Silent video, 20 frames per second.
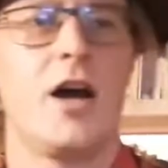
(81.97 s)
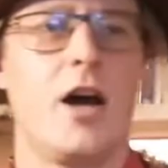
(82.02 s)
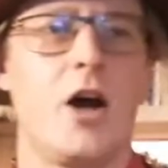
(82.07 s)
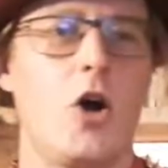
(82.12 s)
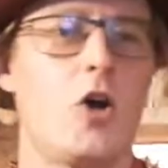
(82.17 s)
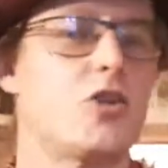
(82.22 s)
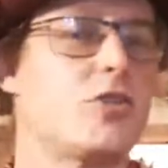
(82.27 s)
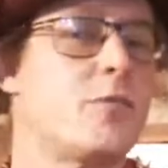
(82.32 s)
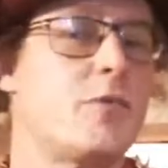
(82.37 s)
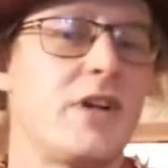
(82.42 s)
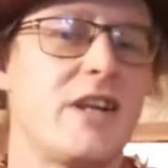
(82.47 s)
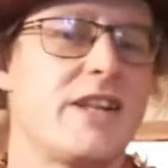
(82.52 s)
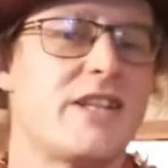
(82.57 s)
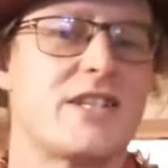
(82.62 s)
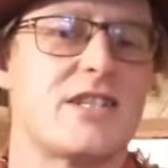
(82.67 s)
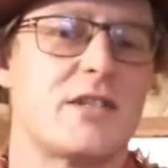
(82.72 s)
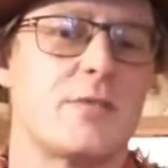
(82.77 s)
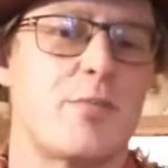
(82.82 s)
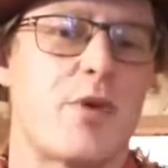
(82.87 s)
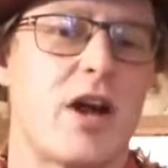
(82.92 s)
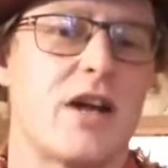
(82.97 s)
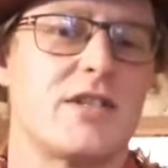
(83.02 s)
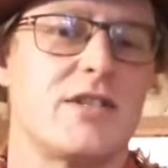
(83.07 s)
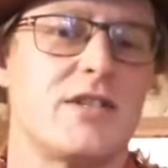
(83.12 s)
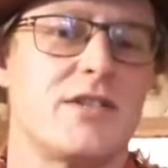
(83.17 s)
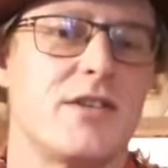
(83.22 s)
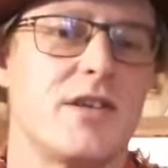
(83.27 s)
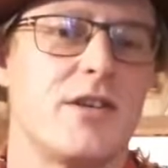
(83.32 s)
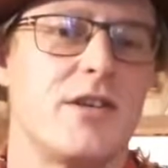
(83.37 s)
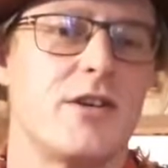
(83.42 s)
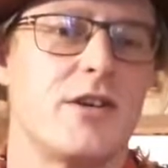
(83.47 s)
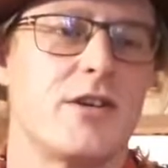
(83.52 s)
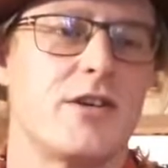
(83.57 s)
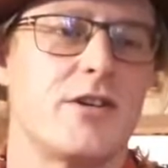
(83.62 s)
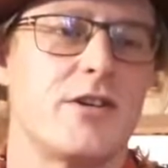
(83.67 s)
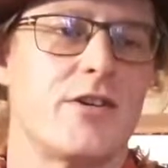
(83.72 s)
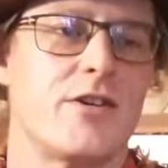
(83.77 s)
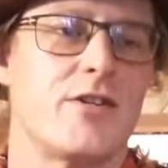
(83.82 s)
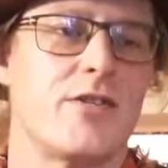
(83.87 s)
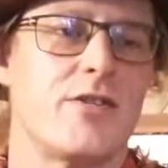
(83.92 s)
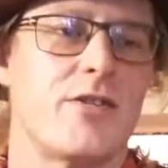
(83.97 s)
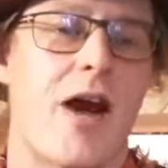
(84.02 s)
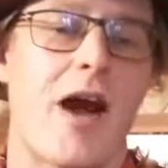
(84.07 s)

Ultimately, this is a practice that you can do